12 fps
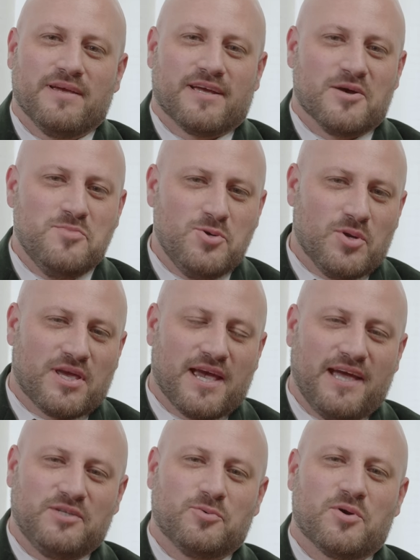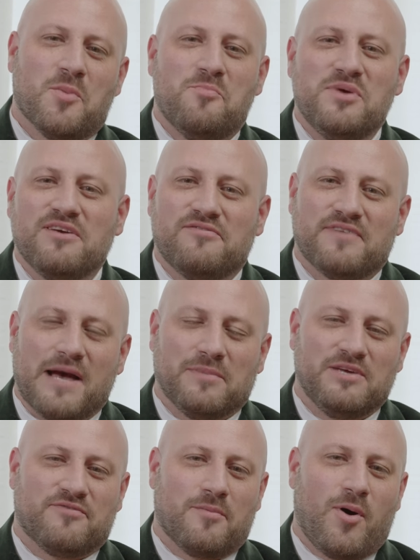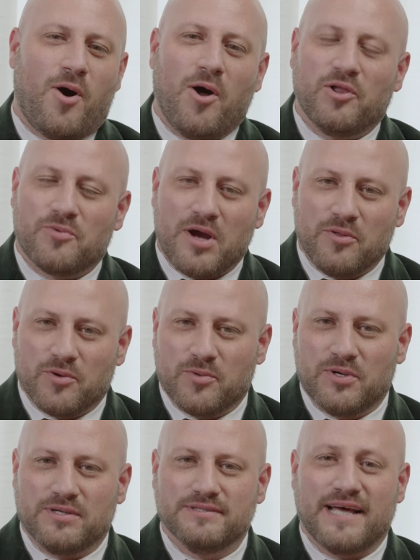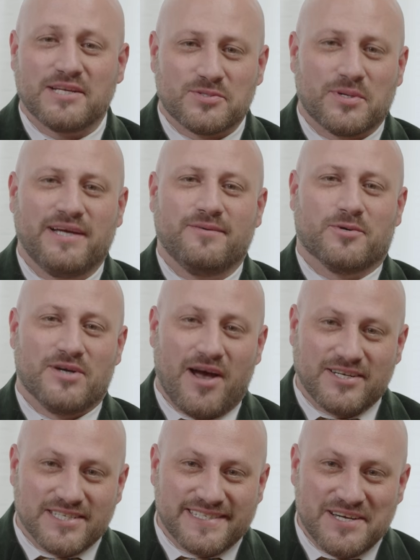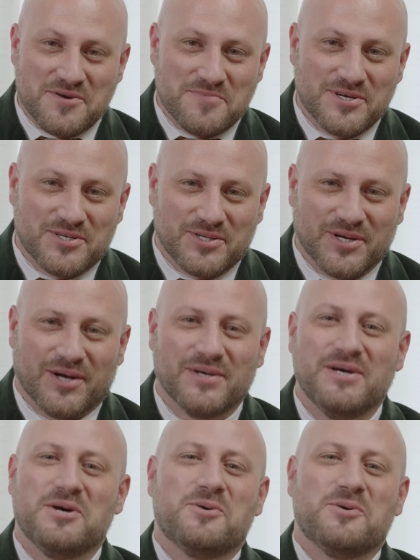Communicate. We're a big family from all around the world. That's right. We're not just here in Montreal.